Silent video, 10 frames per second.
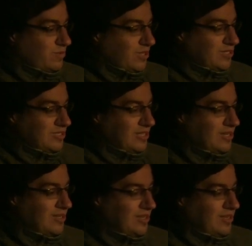plus
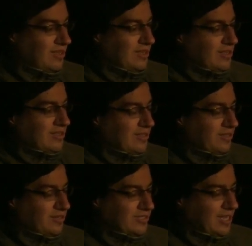the
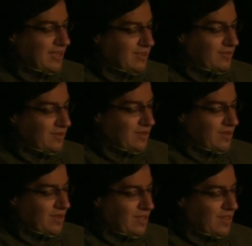little tail.
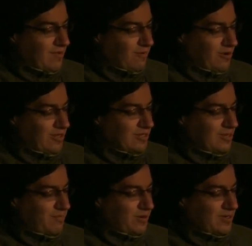And then where the
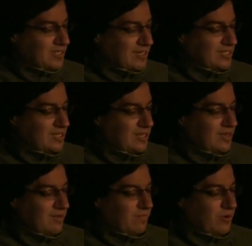dipper is actually
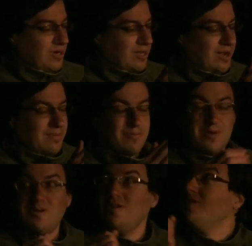pointing upward,